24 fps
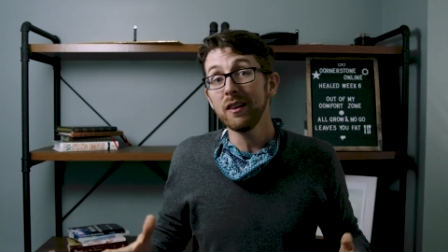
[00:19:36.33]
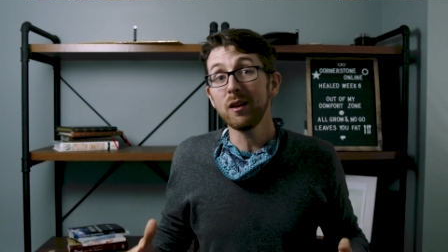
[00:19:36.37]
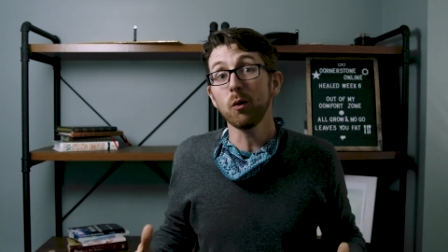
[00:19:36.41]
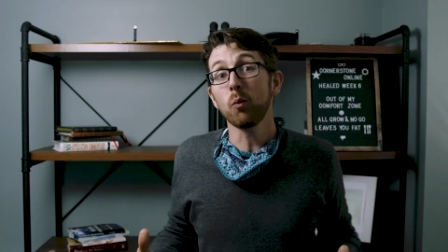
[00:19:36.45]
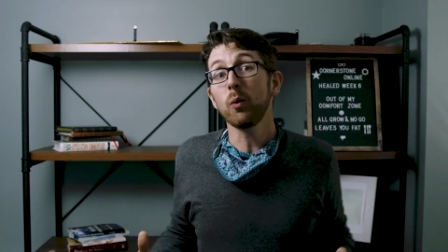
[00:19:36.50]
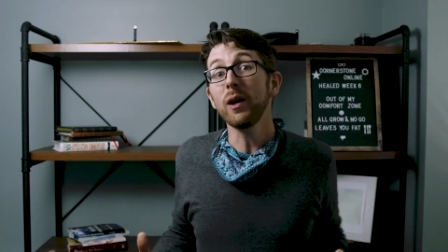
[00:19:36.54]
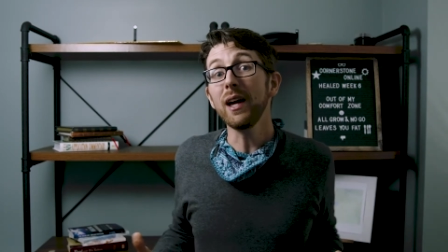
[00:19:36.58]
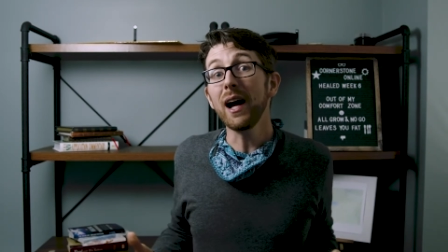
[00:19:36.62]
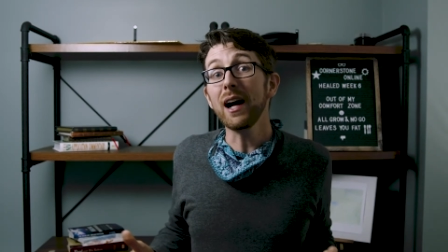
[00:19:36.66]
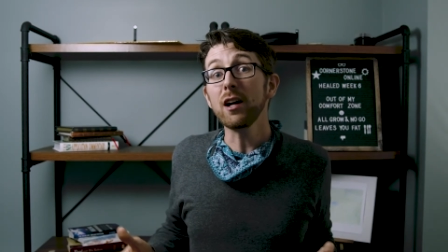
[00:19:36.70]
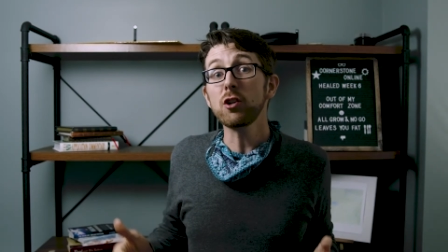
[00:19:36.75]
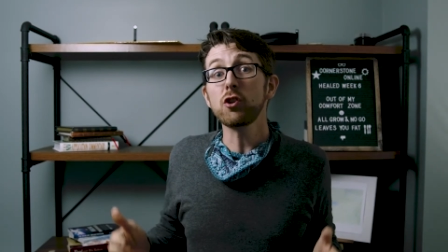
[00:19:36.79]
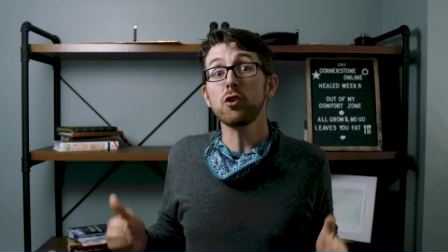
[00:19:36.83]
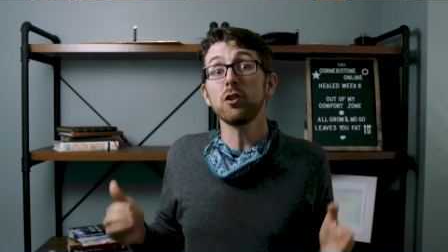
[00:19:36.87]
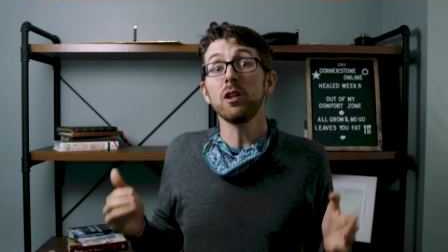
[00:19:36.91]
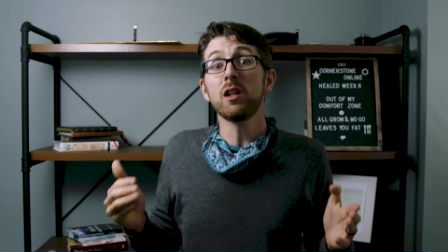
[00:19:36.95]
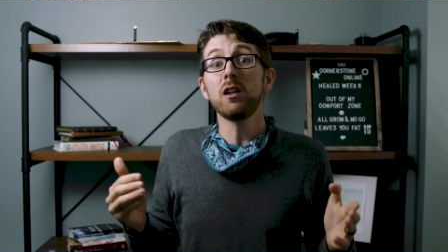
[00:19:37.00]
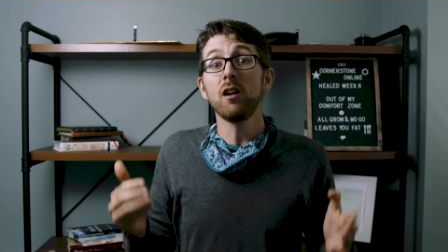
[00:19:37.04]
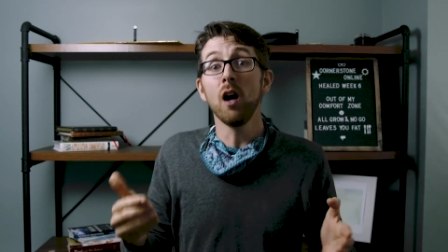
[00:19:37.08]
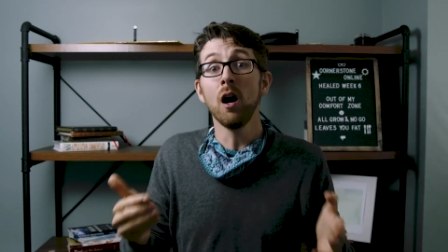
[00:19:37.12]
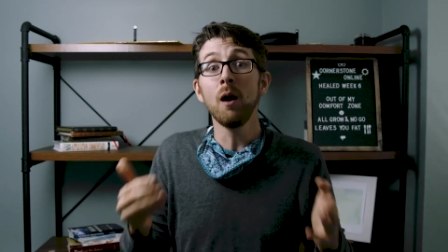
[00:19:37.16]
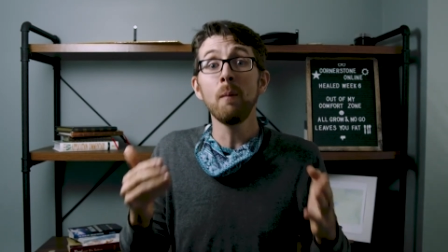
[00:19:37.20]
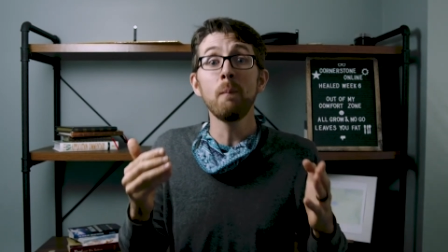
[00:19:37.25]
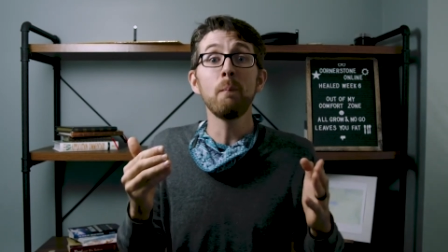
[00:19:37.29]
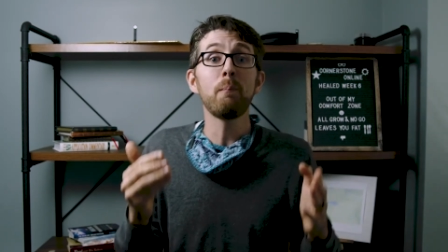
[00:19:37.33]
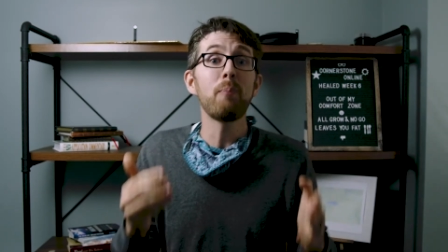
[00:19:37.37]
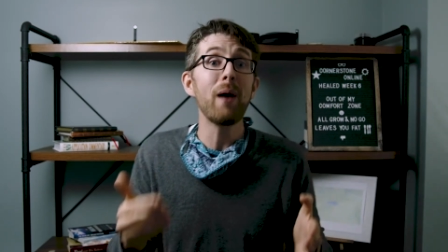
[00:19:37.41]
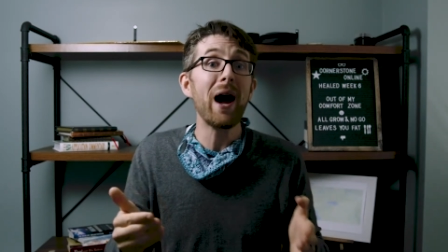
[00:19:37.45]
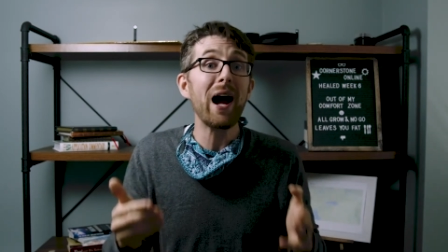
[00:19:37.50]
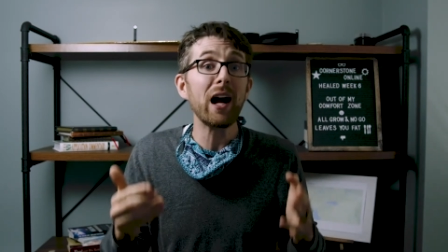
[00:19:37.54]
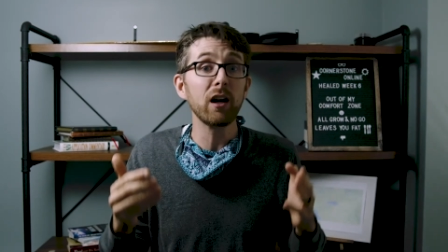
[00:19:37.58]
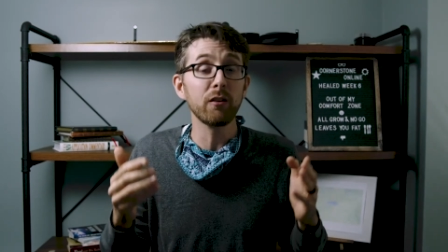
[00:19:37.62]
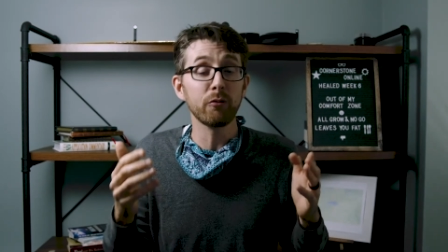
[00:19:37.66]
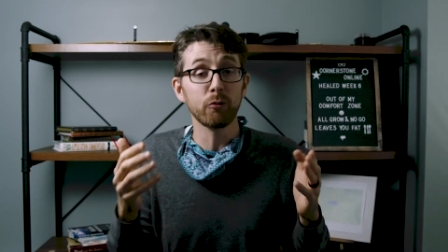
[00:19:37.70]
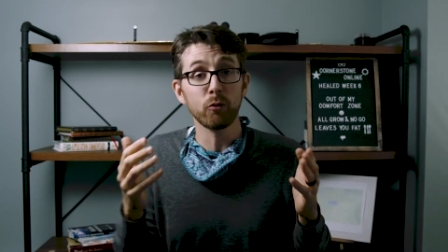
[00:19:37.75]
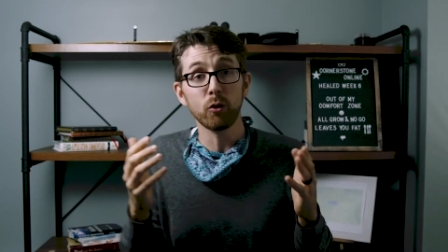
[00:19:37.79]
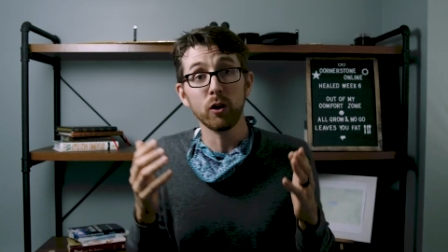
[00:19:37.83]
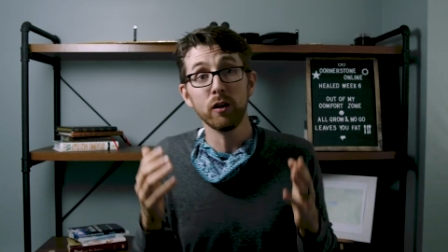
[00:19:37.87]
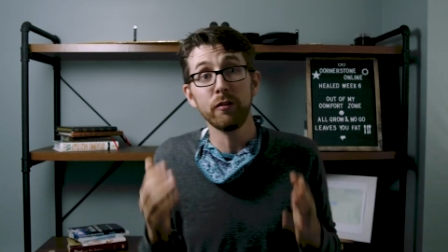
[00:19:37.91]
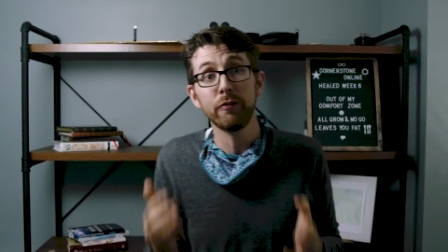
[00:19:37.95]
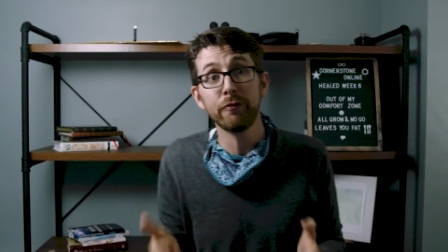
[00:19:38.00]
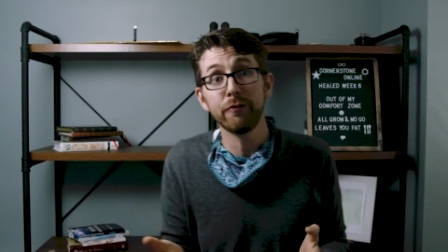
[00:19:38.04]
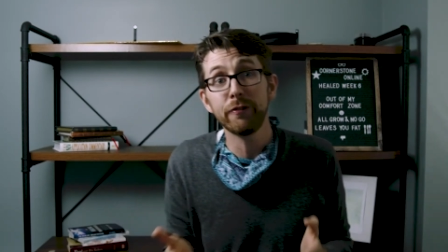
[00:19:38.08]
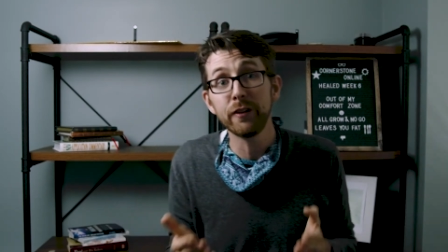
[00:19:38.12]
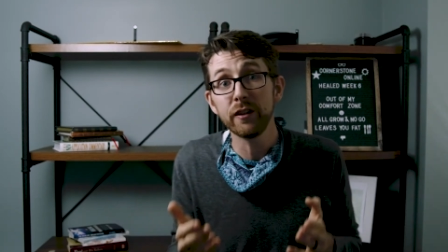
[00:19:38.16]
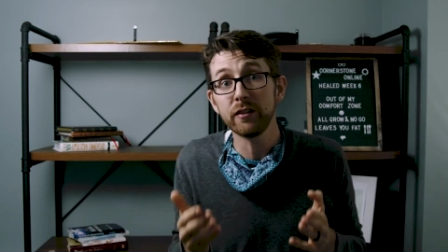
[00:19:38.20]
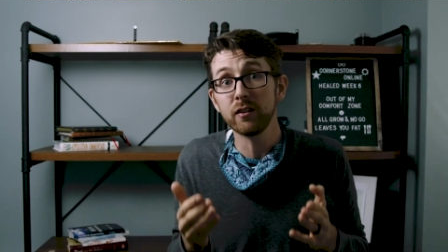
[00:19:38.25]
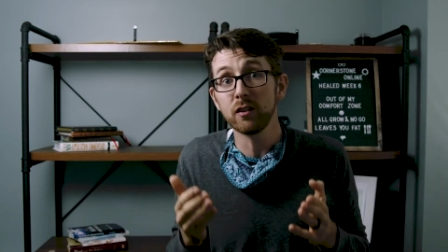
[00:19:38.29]
that we actually come back for a
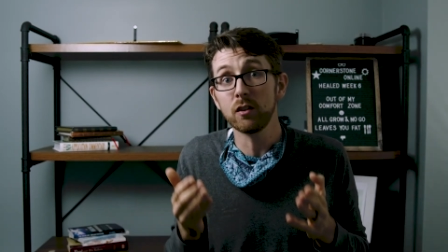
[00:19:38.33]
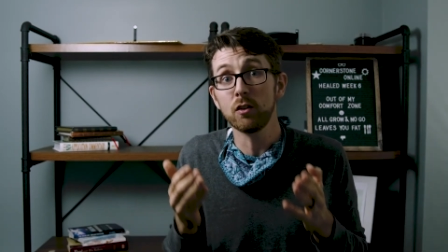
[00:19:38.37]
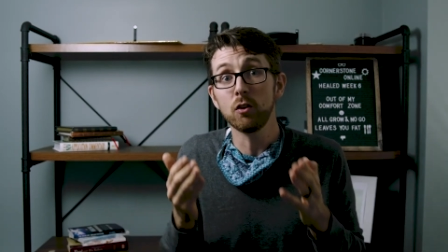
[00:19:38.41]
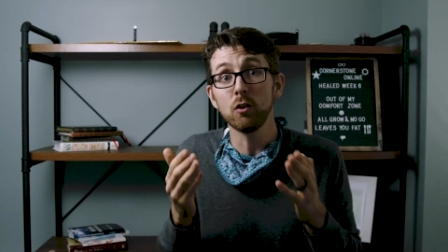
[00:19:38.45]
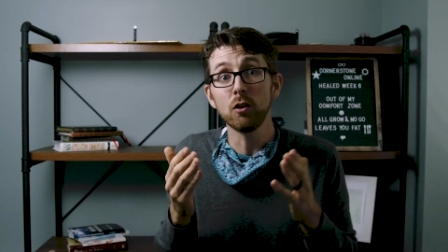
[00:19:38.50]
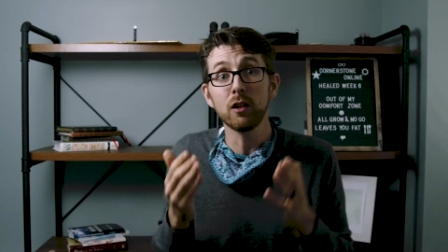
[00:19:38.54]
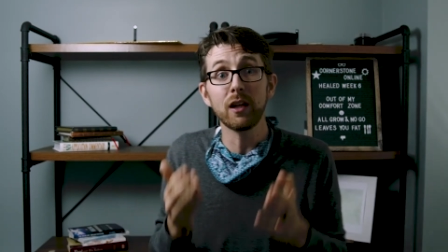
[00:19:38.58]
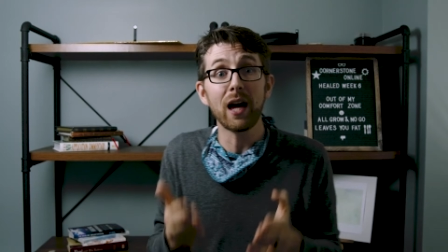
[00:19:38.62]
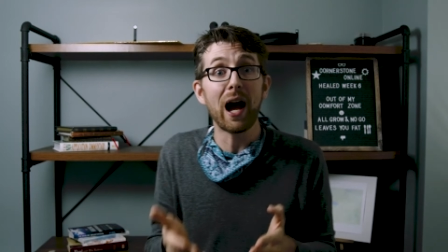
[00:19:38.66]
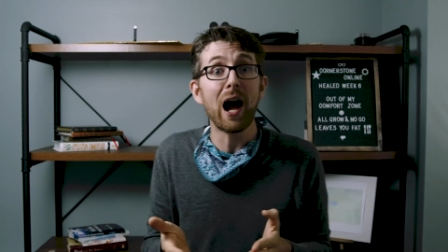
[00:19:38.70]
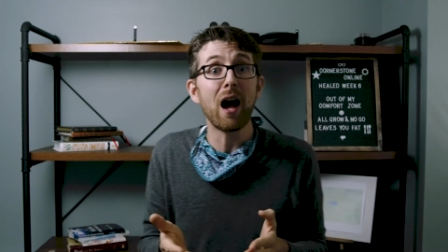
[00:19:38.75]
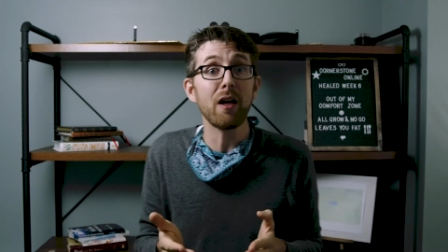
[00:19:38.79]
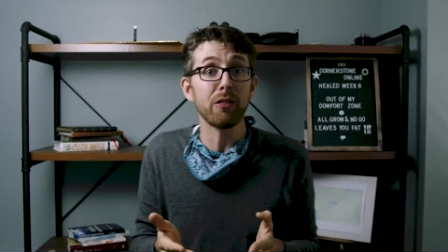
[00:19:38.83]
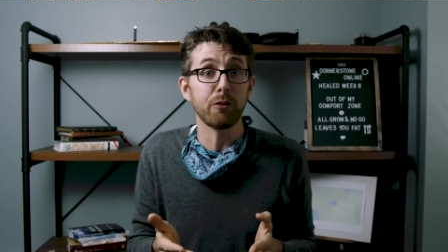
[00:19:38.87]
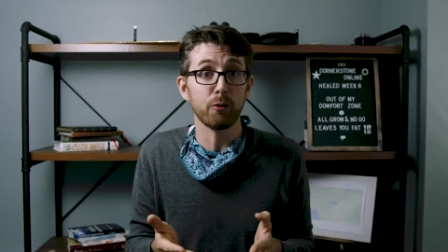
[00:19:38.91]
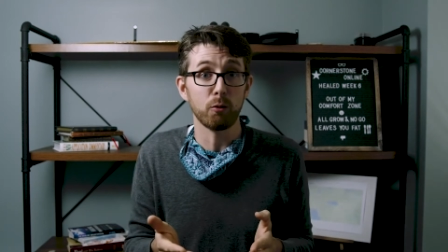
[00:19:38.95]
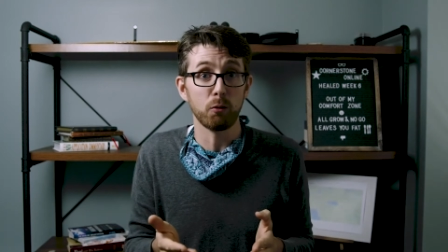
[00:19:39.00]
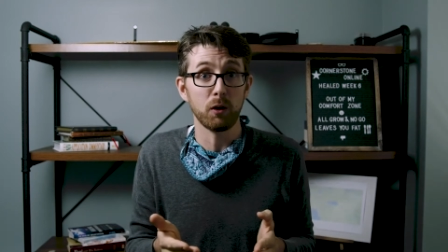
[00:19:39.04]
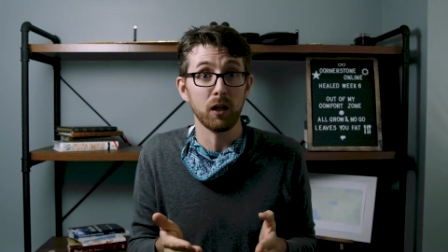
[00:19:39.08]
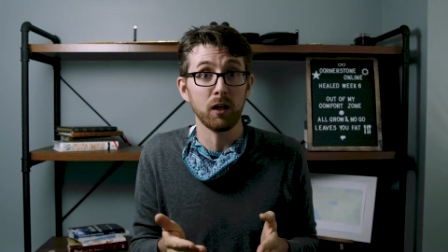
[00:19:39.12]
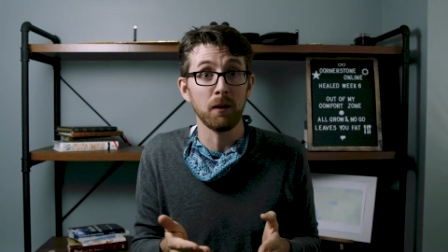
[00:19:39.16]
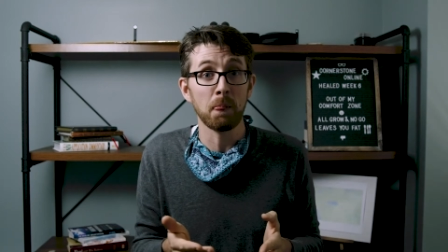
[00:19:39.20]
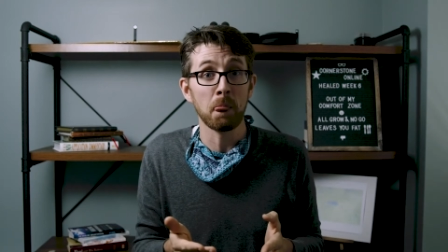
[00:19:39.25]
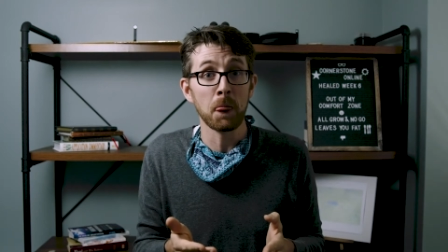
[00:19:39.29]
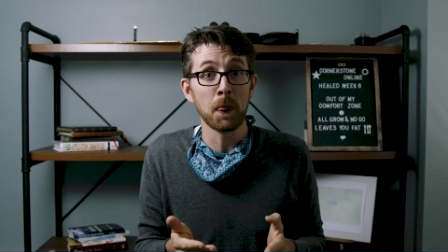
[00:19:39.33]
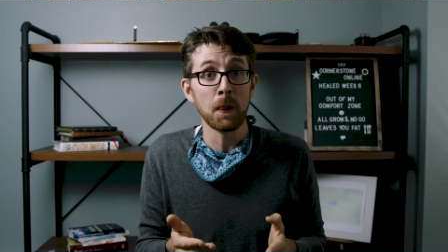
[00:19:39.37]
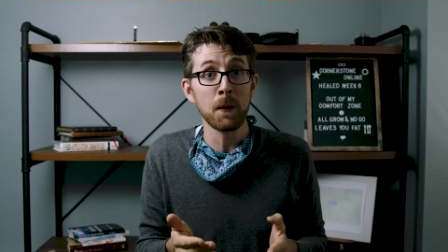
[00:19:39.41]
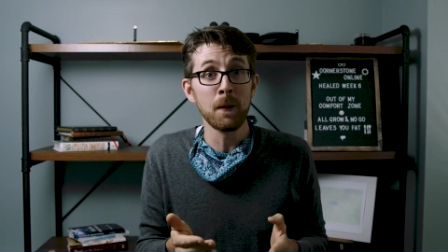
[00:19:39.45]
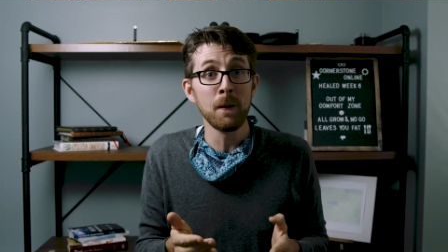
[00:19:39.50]
physical gathering